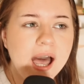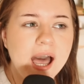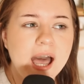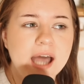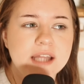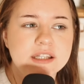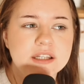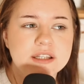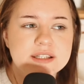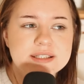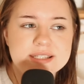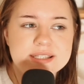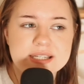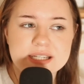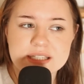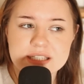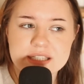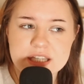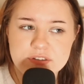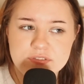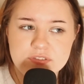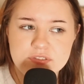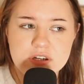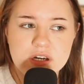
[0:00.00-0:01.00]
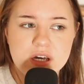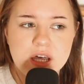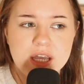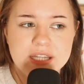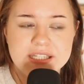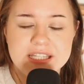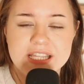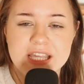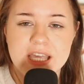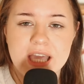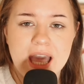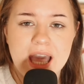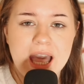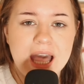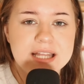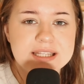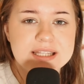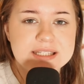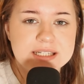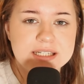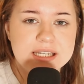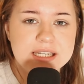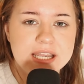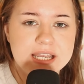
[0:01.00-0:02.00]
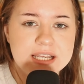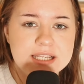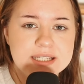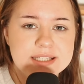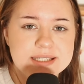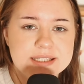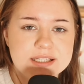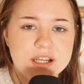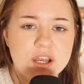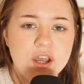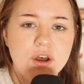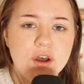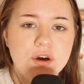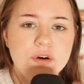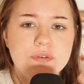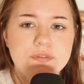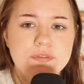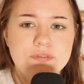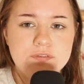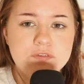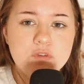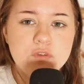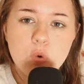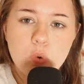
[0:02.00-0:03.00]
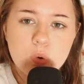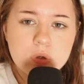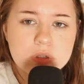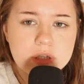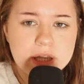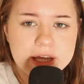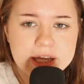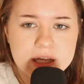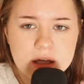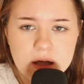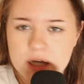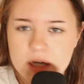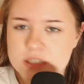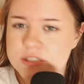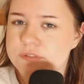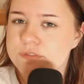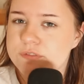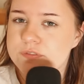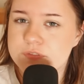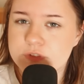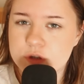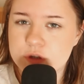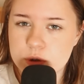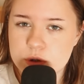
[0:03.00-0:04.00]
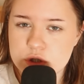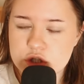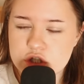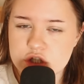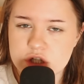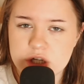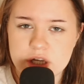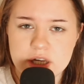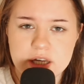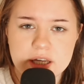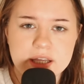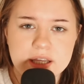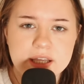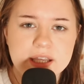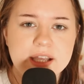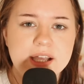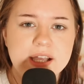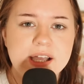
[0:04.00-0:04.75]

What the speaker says: and a significant kind of catalyst for, like, kind of future